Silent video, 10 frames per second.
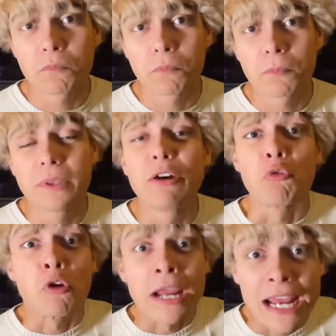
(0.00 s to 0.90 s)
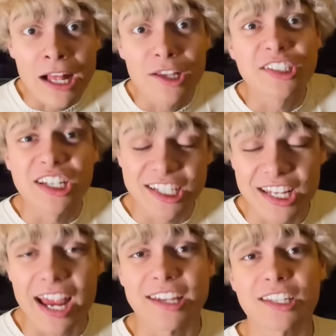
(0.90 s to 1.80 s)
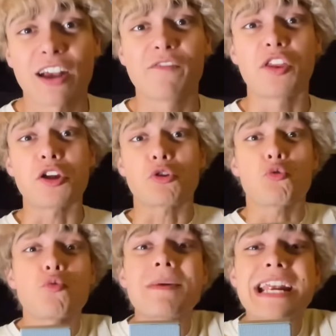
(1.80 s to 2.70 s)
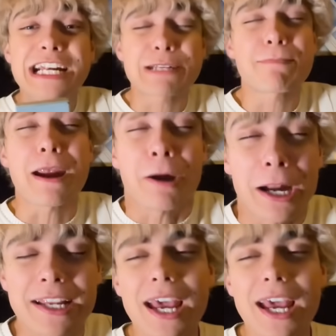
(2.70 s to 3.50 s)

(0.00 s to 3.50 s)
the real success of the human experience.